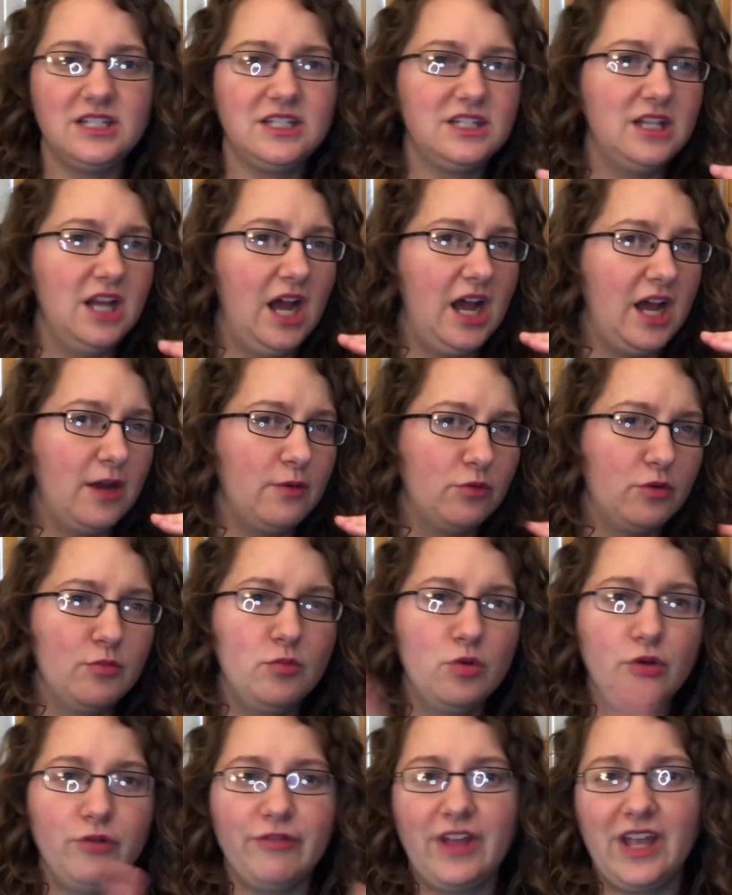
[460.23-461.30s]

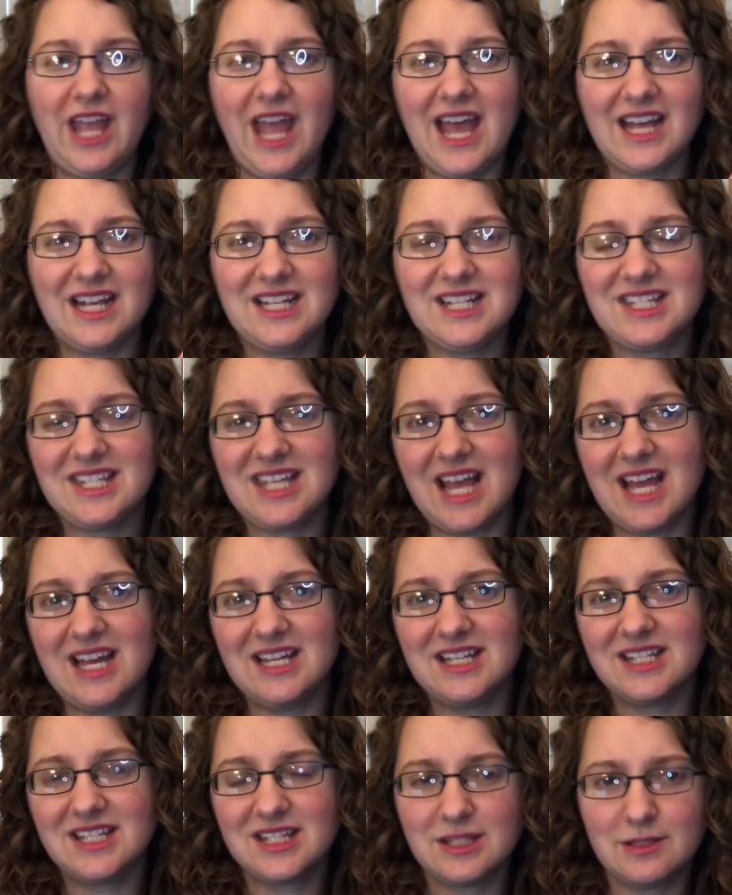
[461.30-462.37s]
removing
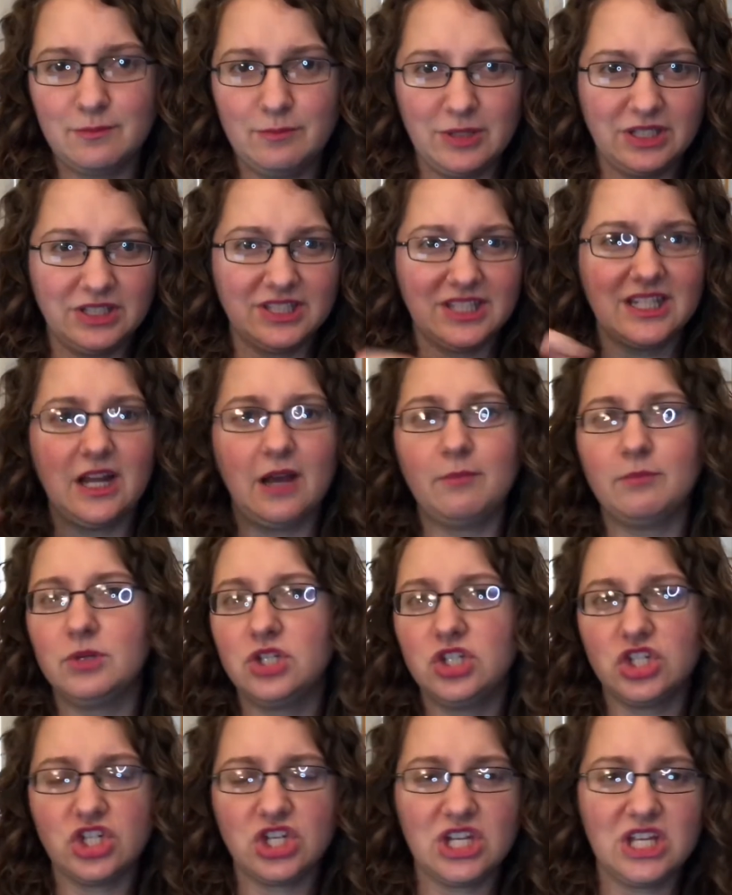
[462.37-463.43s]
excess, building up
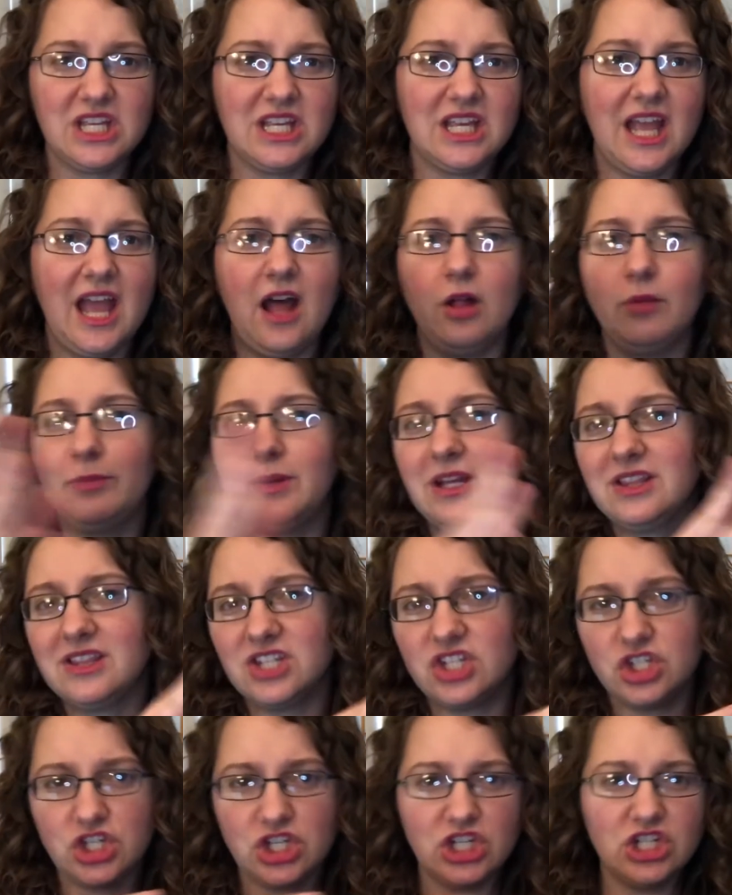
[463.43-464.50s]
qi, helping the
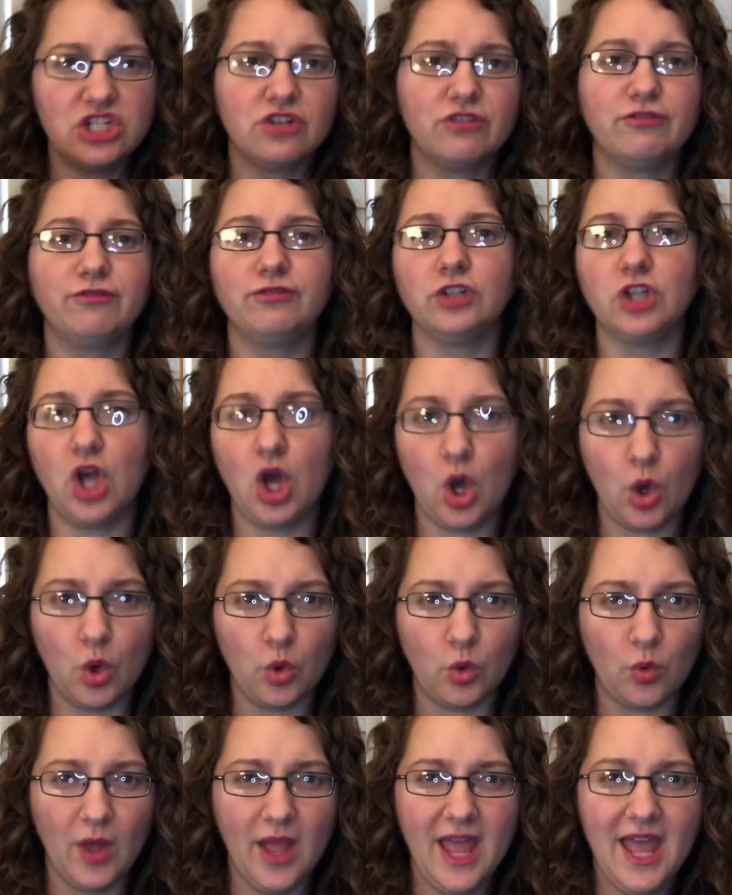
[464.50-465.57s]
qi to flow.